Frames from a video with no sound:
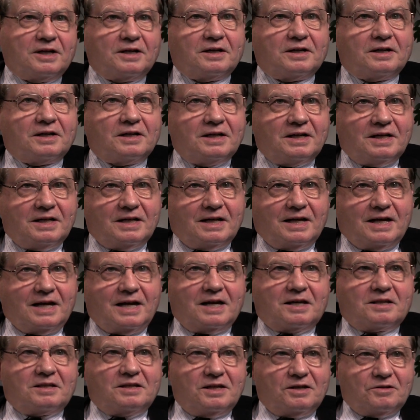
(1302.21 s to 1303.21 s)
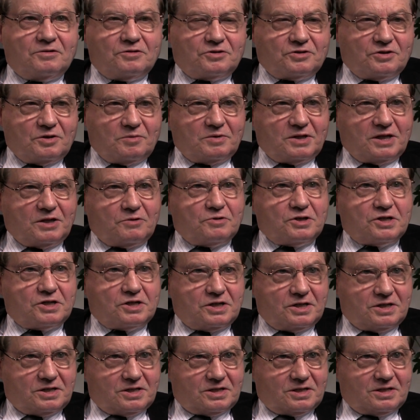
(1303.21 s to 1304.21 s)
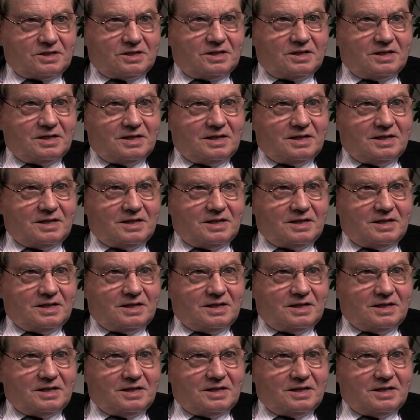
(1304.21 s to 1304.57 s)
are acting on something which has